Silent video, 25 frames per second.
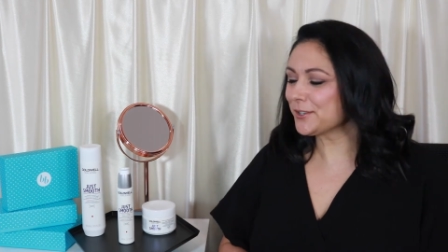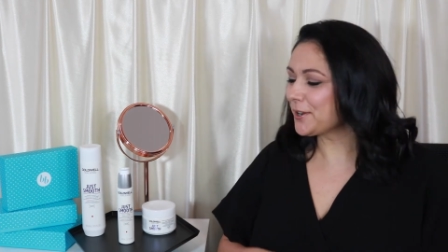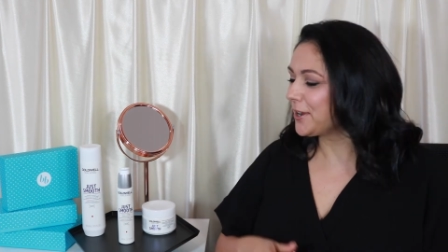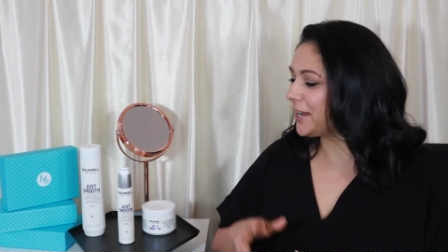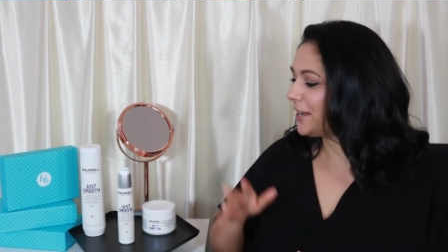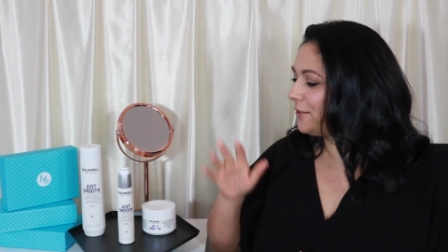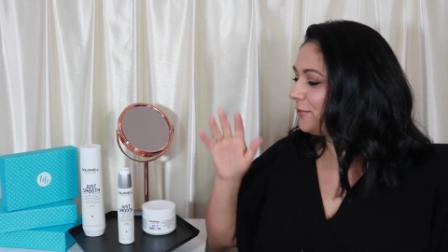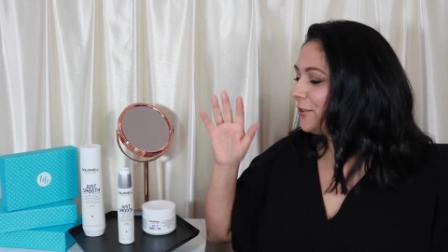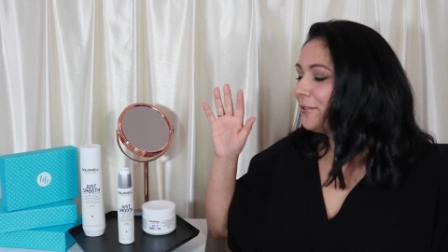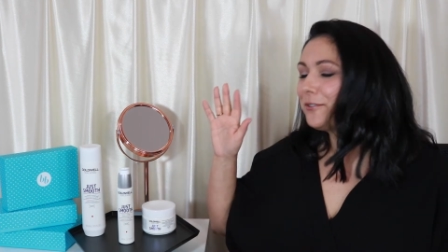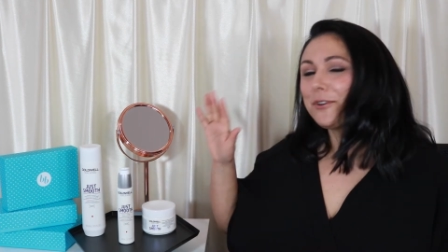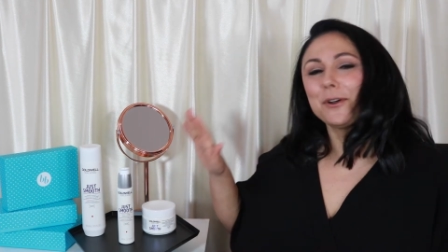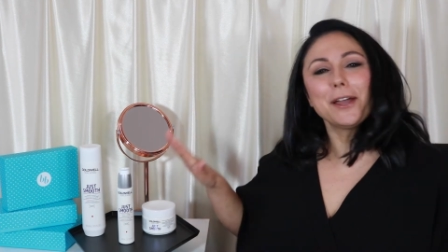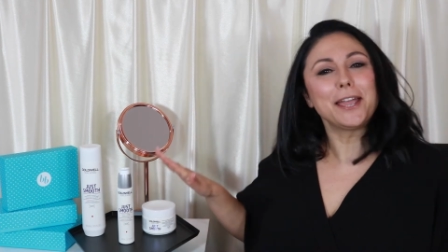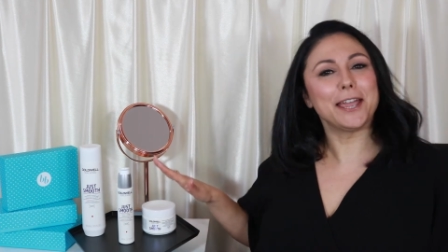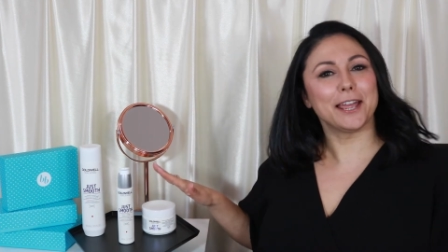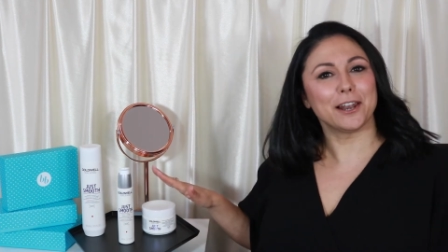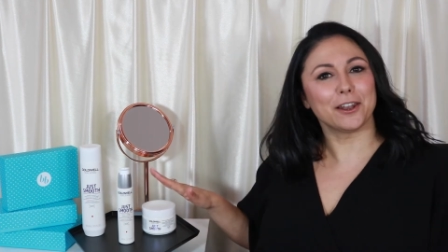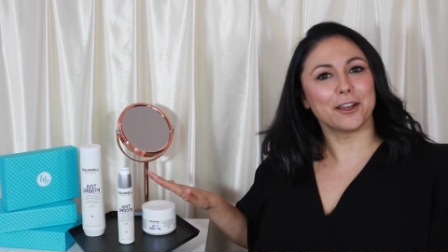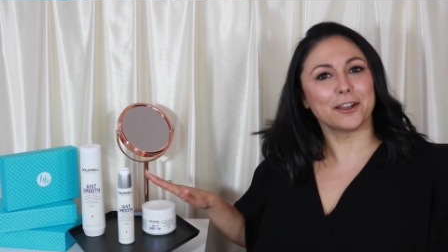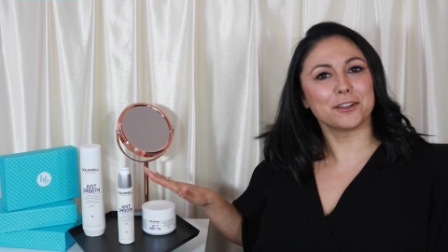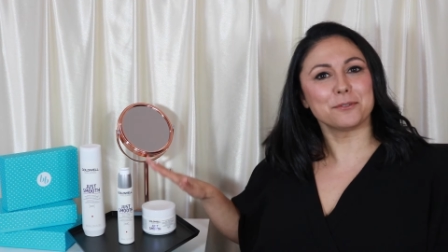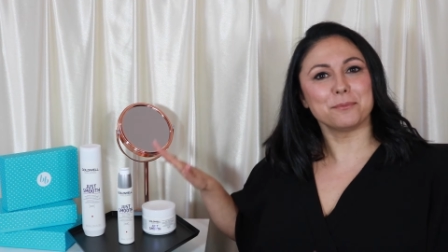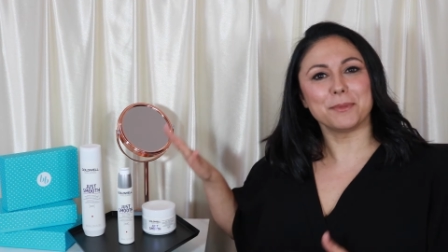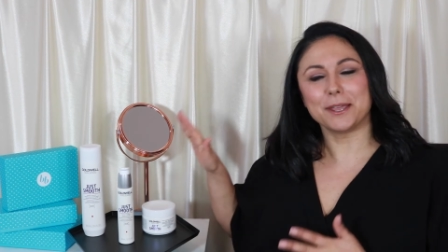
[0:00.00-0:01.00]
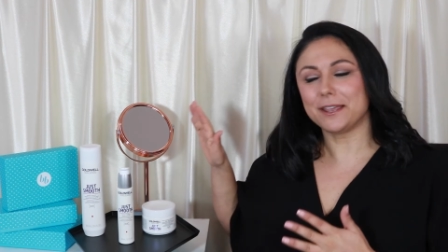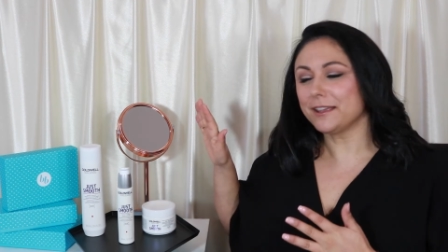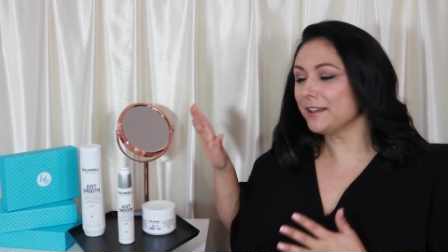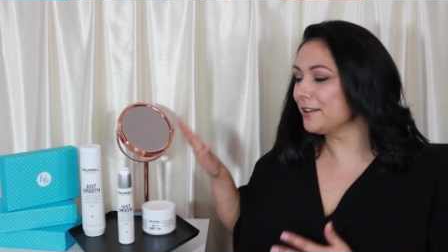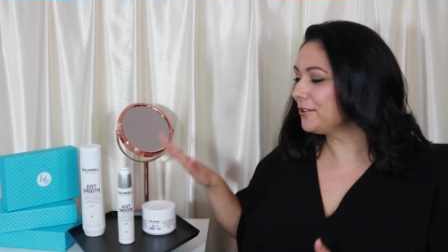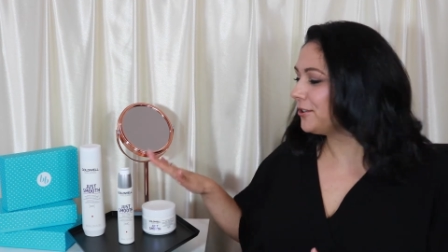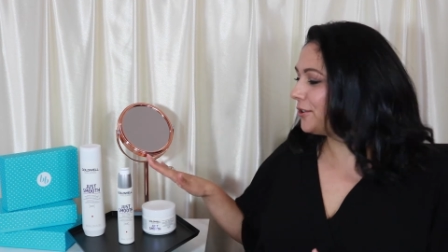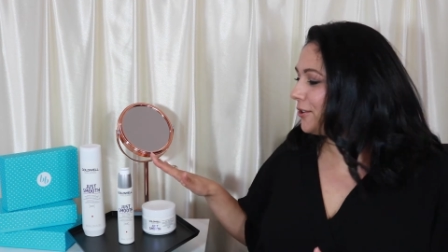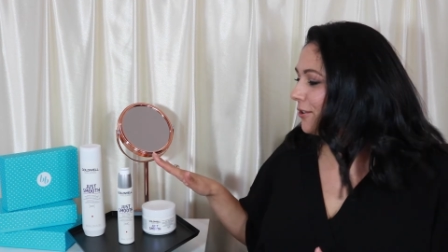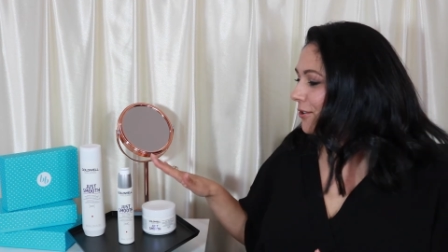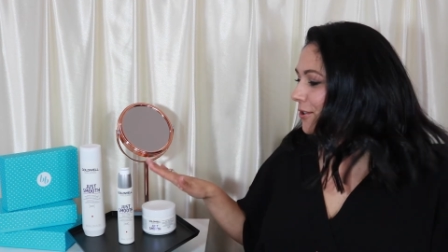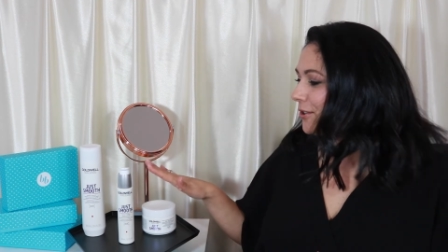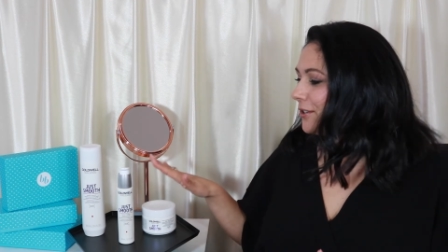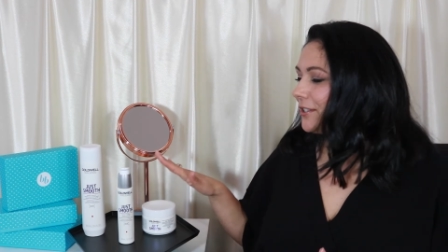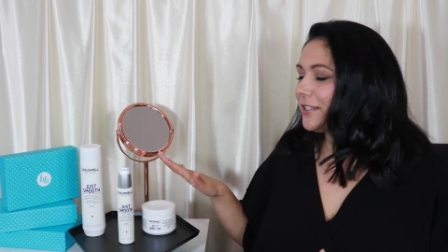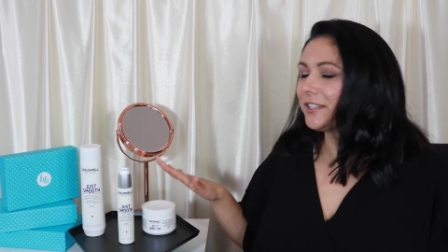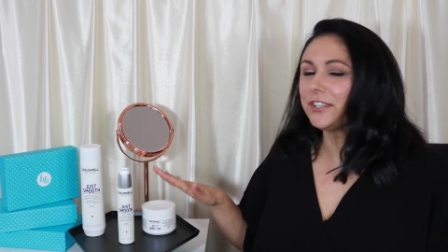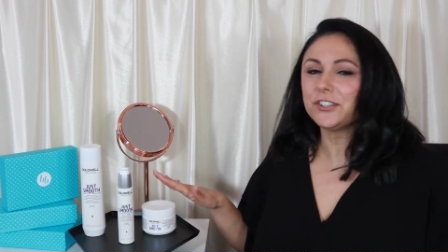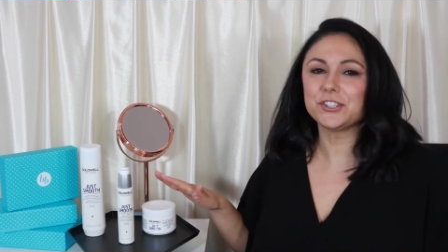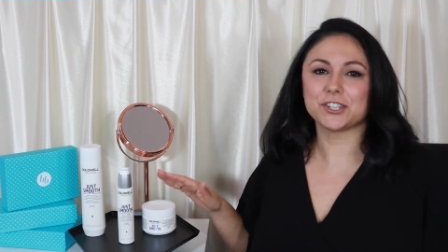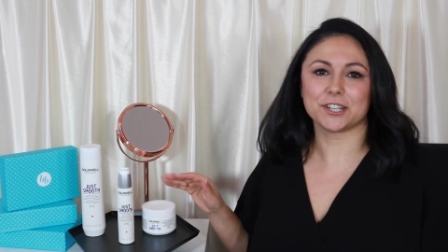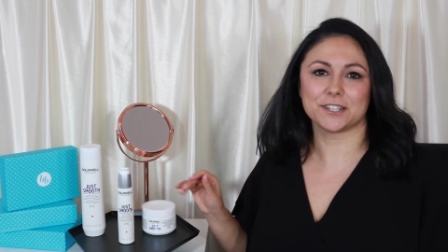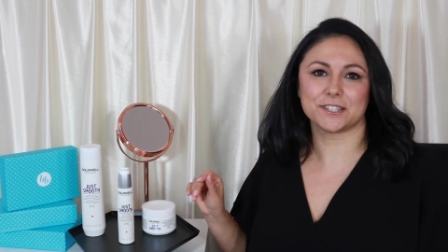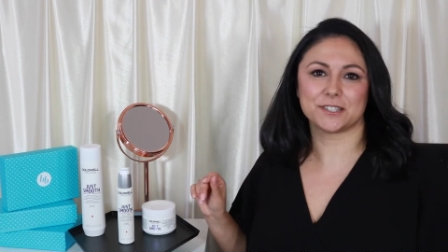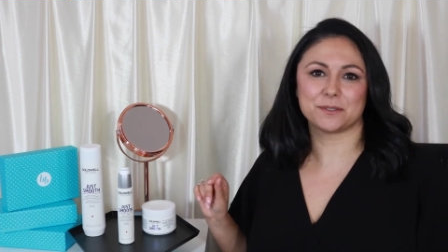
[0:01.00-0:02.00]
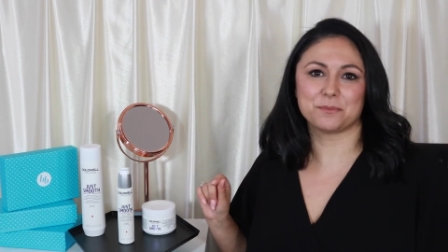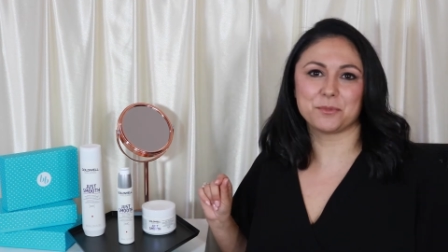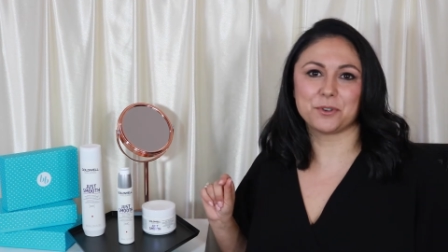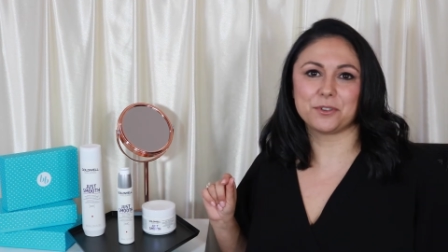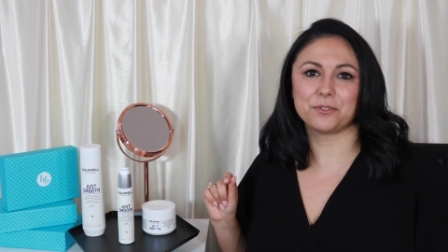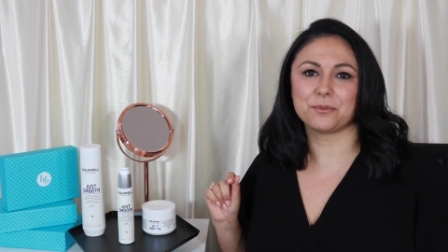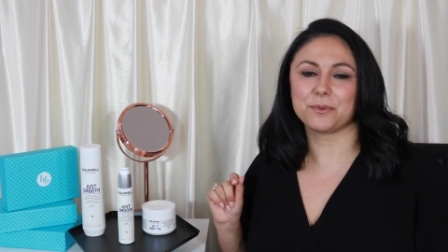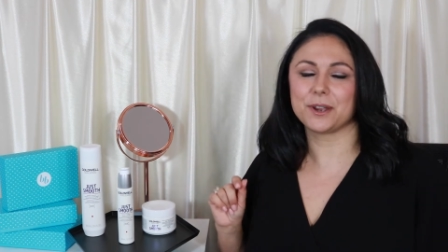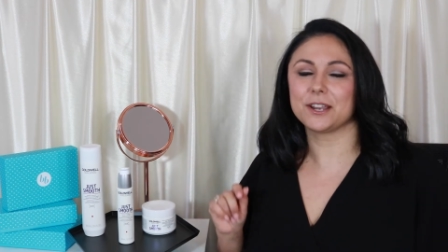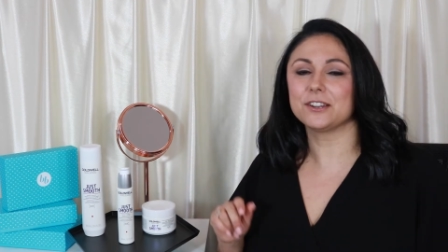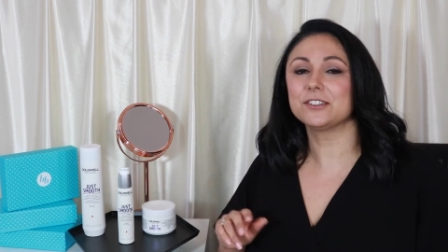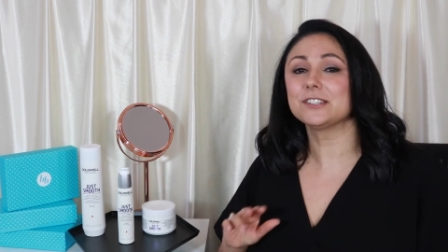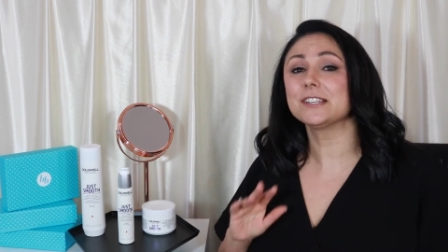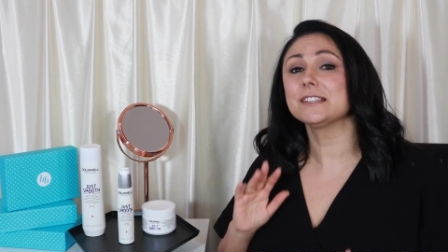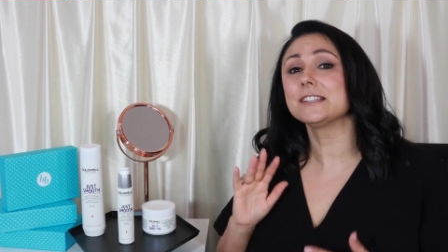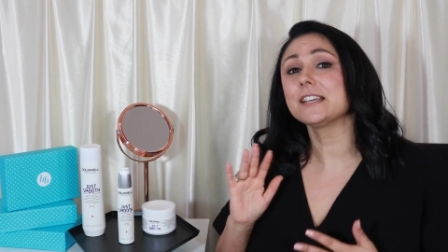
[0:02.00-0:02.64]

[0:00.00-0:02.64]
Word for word: So if you've got hair like me and you use the Just Smooth range,